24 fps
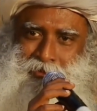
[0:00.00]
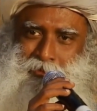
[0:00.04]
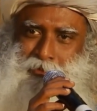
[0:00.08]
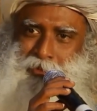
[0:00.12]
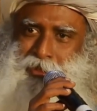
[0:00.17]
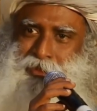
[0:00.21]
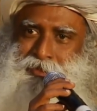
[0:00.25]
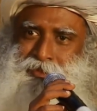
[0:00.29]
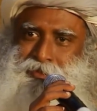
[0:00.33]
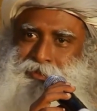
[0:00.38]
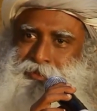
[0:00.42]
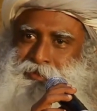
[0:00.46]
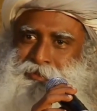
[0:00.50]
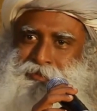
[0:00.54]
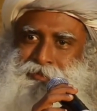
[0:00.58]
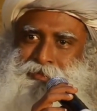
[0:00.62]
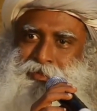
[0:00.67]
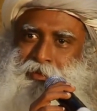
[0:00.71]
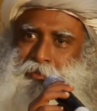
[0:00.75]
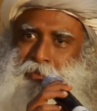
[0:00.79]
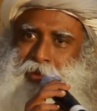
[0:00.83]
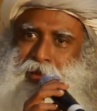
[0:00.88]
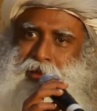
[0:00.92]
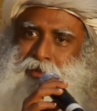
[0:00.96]
But
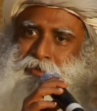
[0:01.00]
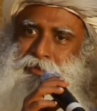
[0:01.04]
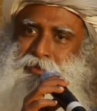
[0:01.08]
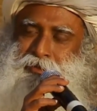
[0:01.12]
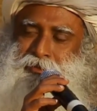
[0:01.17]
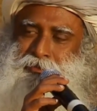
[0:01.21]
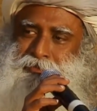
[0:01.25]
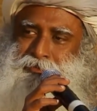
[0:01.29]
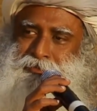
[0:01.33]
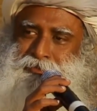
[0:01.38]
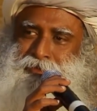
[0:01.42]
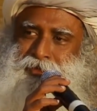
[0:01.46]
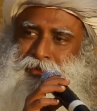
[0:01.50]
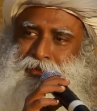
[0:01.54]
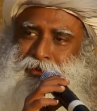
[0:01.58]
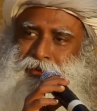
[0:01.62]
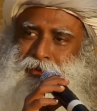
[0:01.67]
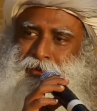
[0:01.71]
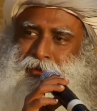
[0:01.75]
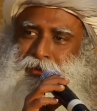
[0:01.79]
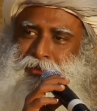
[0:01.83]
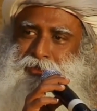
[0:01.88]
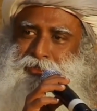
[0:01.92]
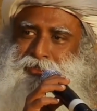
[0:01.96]
somehow a
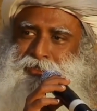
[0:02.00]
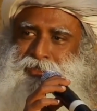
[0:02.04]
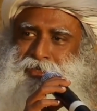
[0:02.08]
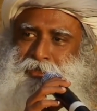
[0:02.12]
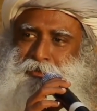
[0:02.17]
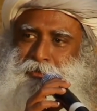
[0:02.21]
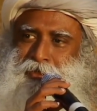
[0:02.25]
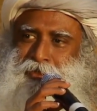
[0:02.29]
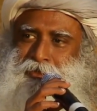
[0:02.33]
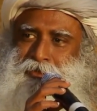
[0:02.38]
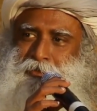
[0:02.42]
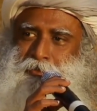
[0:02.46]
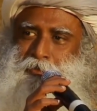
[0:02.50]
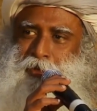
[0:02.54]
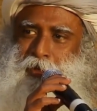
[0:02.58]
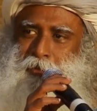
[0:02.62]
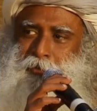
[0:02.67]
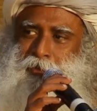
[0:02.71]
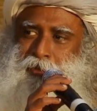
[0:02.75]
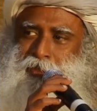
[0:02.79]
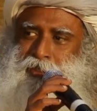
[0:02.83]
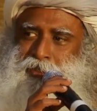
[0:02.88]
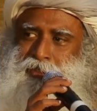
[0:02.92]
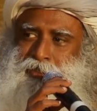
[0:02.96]
large segment of the
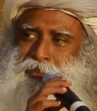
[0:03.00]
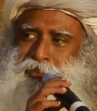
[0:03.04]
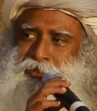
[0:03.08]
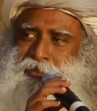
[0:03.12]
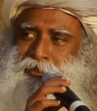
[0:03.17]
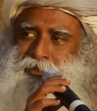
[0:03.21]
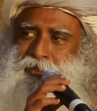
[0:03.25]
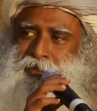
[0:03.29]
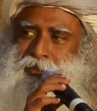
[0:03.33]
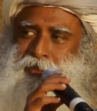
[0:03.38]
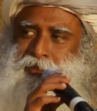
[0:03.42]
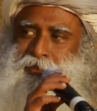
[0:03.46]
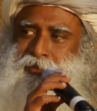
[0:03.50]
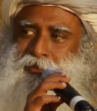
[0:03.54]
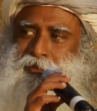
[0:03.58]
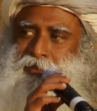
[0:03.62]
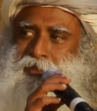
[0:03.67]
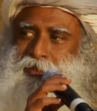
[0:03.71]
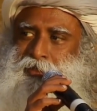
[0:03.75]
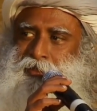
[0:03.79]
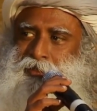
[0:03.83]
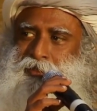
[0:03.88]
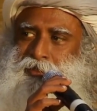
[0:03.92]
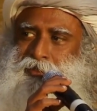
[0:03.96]
population
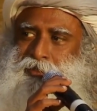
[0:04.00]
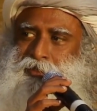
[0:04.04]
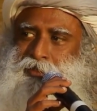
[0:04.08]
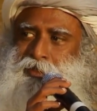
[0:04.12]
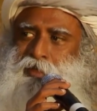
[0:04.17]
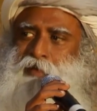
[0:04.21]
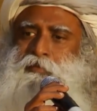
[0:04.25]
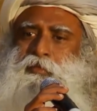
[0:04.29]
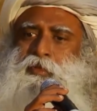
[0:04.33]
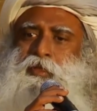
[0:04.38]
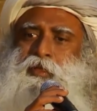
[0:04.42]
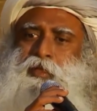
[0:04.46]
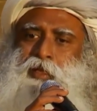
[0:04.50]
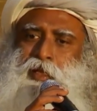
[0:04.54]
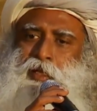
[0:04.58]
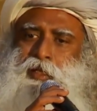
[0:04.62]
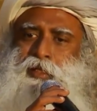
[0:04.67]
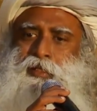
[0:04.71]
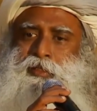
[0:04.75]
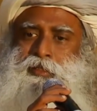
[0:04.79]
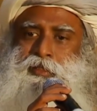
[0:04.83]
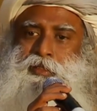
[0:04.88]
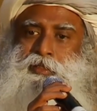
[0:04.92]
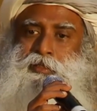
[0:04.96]
thinks something
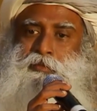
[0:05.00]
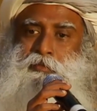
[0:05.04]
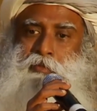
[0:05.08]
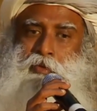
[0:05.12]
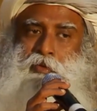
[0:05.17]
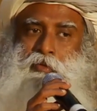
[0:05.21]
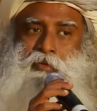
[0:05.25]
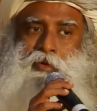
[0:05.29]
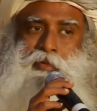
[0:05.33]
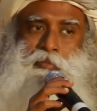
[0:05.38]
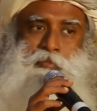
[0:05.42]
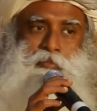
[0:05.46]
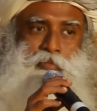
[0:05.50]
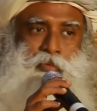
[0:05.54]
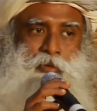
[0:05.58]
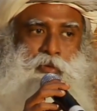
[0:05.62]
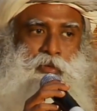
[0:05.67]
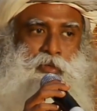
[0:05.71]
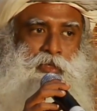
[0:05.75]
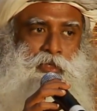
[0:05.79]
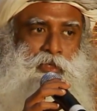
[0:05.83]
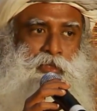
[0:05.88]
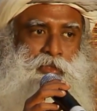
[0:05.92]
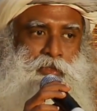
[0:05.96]
else is more
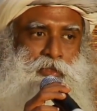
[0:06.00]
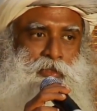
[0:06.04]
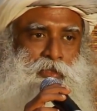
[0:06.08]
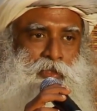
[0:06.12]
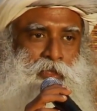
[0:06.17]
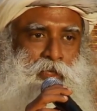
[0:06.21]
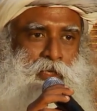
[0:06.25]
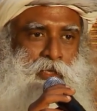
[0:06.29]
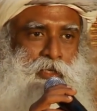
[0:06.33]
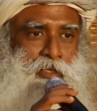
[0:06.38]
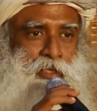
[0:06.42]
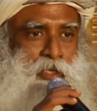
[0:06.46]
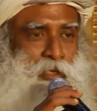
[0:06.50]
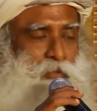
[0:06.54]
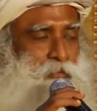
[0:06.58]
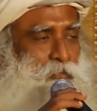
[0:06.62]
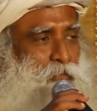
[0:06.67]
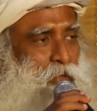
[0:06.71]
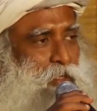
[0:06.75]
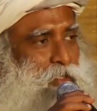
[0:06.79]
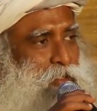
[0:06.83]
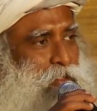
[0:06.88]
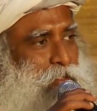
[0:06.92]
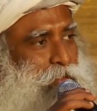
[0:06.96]
important
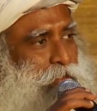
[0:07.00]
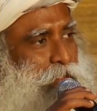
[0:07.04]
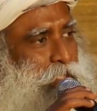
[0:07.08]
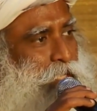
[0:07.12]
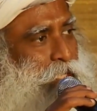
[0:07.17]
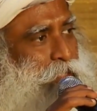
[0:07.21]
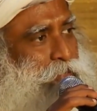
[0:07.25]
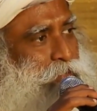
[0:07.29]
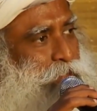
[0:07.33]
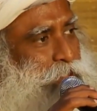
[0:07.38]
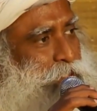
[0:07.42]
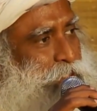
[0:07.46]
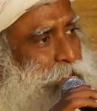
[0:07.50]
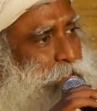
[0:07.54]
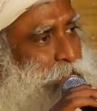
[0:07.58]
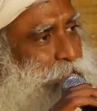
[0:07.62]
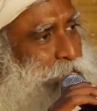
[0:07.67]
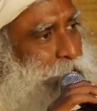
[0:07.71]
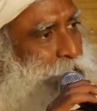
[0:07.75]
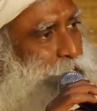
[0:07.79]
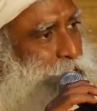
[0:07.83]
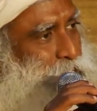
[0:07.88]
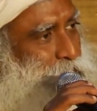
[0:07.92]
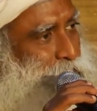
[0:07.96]
than that which is the
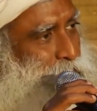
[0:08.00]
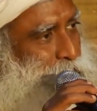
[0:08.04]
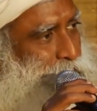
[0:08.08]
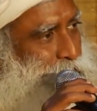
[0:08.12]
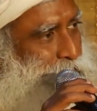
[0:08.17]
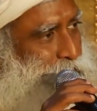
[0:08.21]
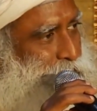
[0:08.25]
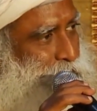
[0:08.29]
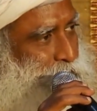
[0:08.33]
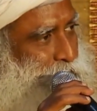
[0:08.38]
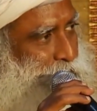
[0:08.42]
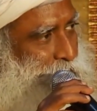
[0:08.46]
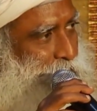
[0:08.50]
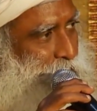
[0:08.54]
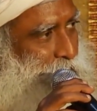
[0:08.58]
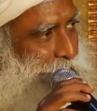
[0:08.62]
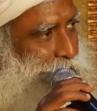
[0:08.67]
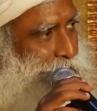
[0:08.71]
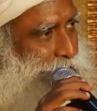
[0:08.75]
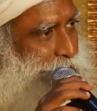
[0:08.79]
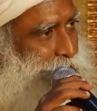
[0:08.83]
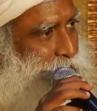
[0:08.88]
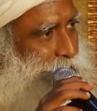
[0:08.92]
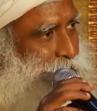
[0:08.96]
very source of your
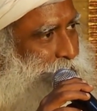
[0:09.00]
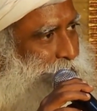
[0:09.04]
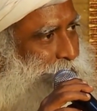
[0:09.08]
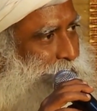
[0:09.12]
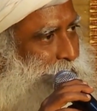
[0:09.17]
creation.